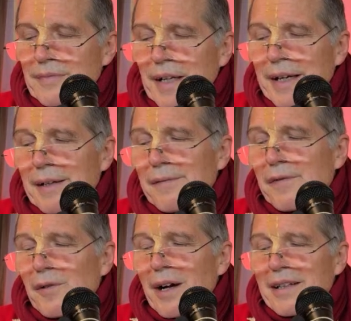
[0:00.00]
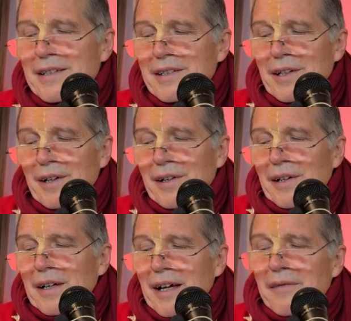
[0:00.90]
influence or
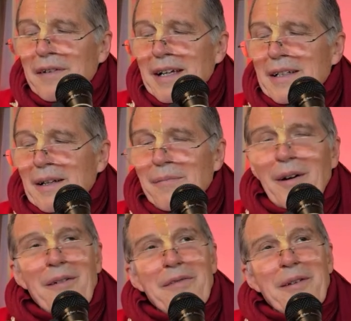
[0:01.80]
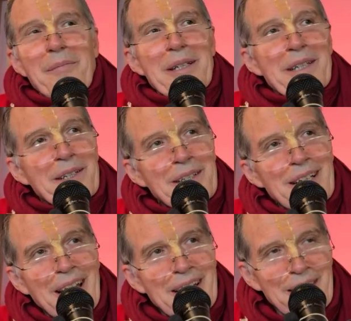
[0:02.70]
a victim of the material
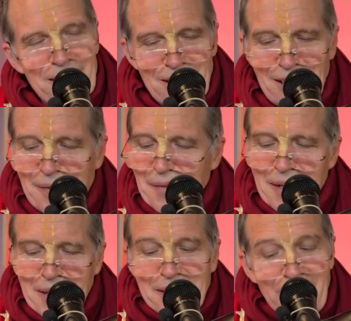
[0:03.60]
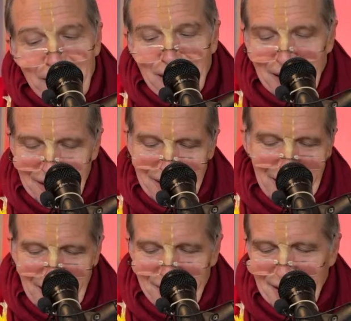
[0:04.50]
energy. Never,
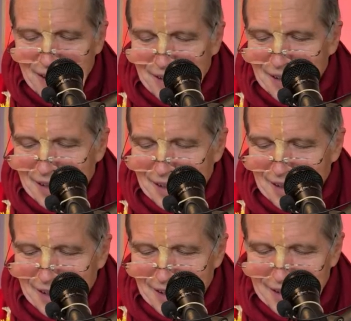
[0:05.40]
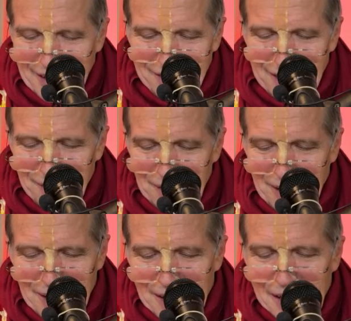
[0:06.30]
ever, and ever.
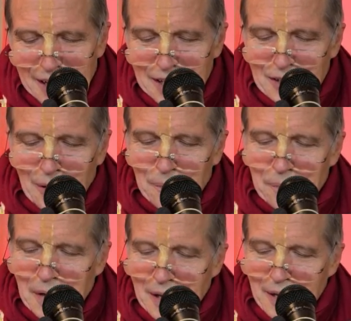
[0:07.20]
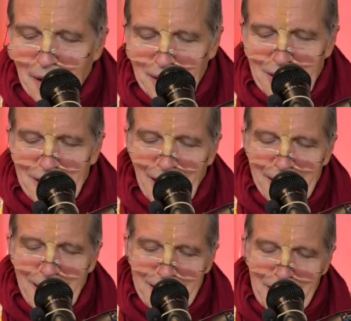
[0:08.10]
So Lord
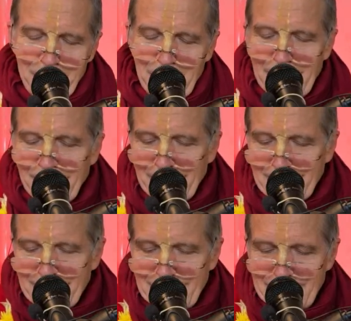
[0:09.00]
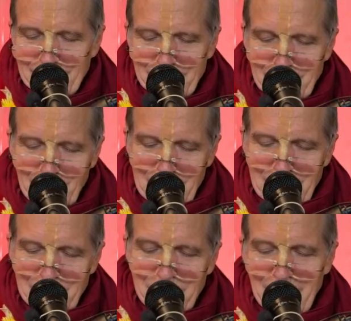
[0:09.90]
Chaitanya's appearance was
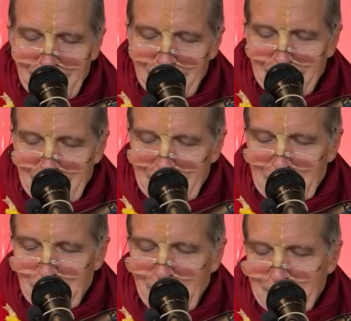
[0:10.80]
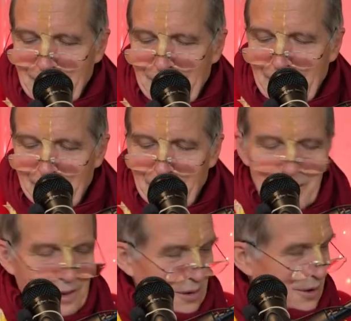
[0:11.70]
very special, and
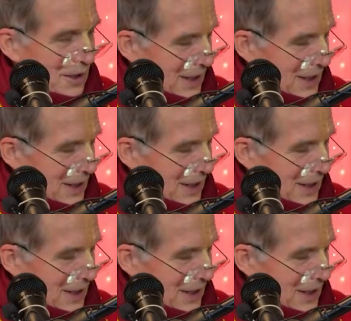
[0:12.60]
I want to